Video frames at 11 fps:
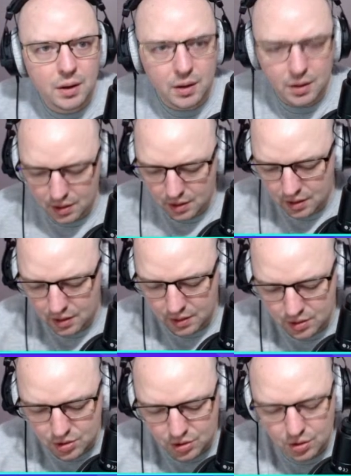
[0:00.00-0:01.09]
And
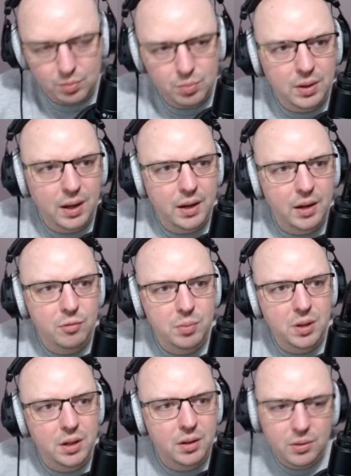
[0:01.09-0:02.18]
let's do plan
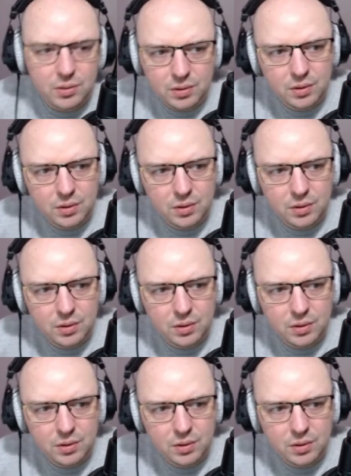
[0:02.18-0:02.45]
FPL.